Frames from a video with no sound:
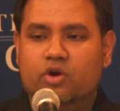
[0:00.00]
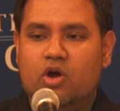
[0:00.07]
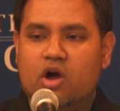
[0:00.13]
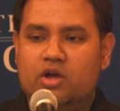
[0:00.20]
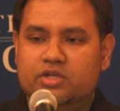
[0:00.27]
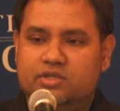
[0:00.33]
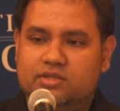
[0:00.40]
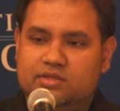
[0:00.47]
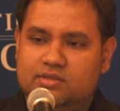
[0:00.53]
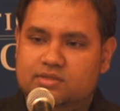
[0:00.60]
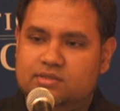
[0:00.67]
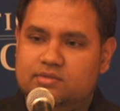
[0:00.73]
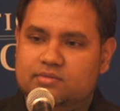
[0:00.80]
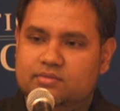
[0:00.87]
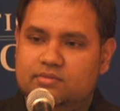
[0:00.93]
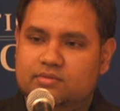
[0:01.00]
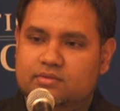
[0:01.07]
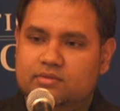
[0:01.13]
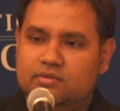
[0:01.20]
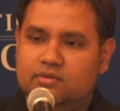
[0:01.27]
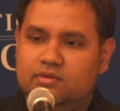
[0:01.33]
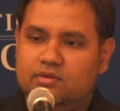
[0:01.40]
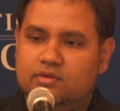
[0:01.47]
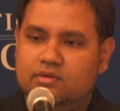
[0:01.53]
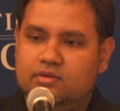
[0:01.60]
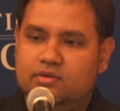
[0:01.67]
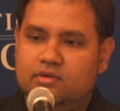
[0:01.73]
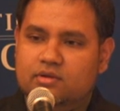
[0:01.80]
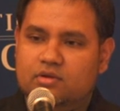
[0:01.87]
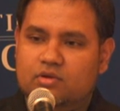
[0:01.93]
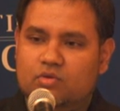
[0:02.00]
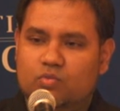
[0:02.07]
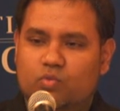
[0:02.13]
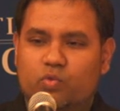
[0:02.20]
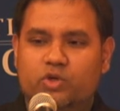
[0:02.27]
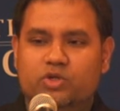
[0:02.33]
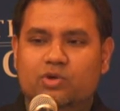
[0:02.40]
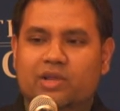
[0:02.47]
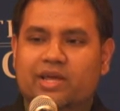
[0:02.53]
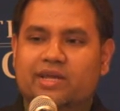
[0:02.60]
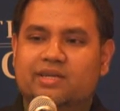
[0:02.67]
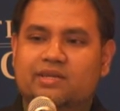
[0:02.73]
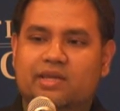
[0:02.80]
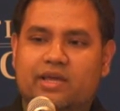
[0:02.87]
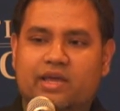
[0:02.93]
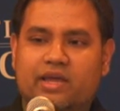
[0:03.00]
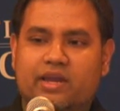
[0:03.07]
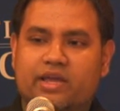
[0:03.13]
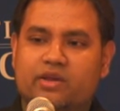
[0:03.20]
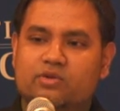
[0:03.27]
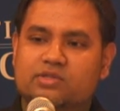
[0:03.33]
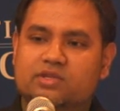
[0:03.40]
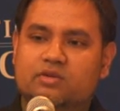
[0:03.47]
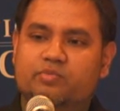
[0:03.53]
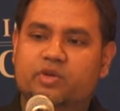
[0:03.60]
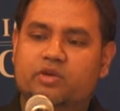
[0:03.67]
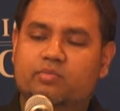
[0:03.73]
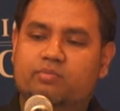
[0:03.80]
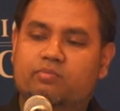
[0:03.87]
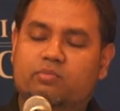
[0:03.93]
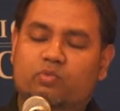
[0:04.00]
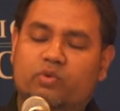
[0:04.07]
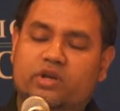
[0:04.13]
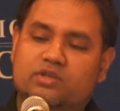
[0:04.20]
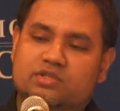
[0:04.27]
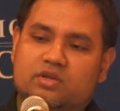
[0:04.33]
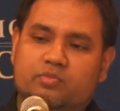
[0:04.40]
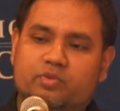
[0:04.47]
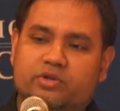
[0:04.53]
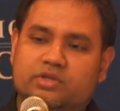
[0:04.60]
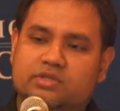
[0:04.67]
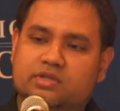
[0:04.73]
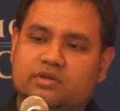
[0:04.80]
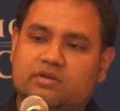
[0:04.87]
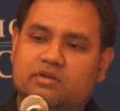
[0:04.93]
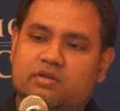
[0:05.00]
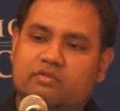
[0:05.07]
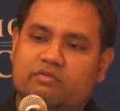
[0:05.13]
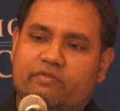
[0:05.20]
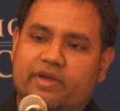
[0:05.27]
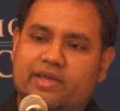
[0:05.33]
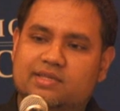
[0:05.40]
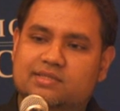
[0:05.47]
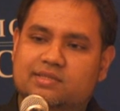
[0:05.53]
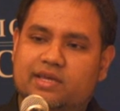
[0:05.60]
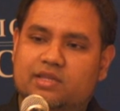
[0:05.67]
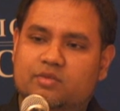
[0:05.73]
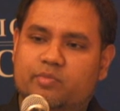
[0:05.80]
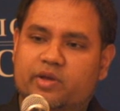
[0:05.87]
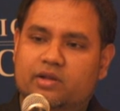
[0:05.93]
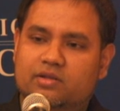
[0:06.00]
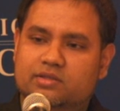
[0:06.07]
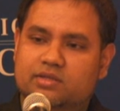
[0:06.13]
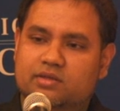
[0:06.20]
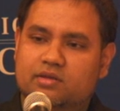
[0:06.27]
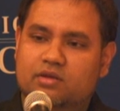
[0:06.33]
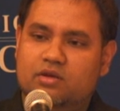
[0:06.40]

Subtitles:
conscience. Would you let an innocent person face death penalty?